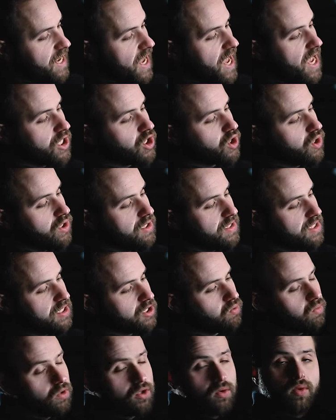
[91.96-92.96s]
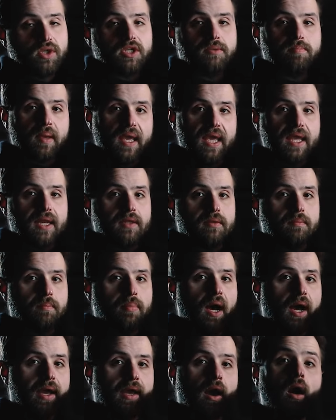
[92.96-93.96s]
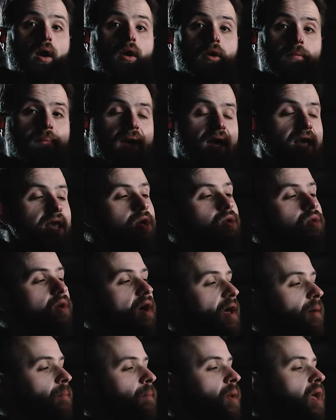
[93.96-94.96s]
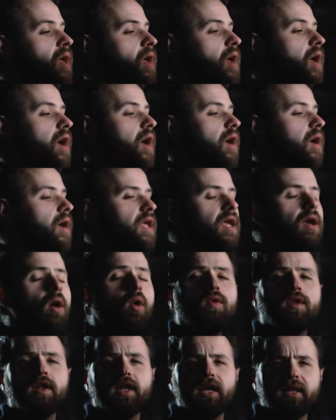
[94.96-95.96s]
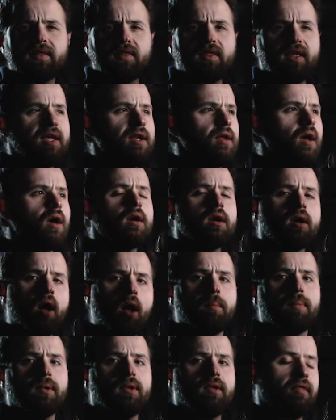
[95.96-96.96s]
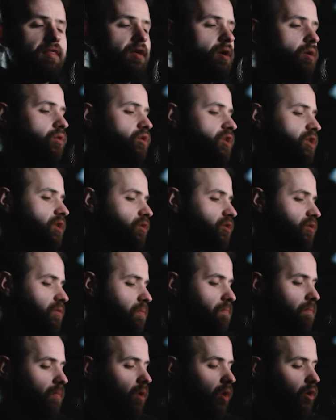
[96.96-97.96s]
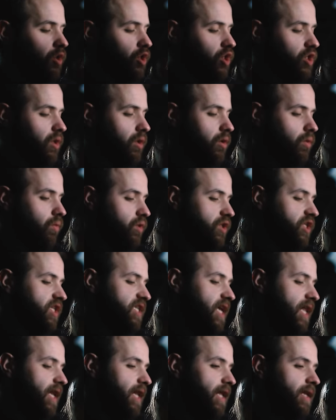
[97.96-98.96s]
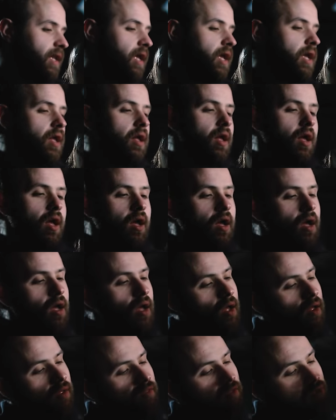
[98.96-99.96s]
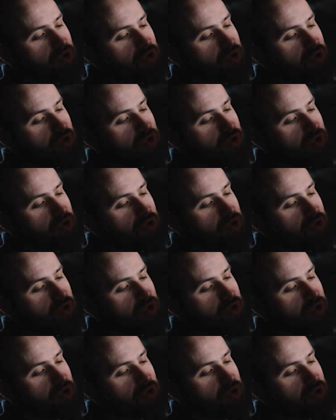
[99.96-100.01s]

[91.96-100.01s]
and actually this one was painted by Art by U M. Uh, he only did a couple of those because Marshall was selling uh,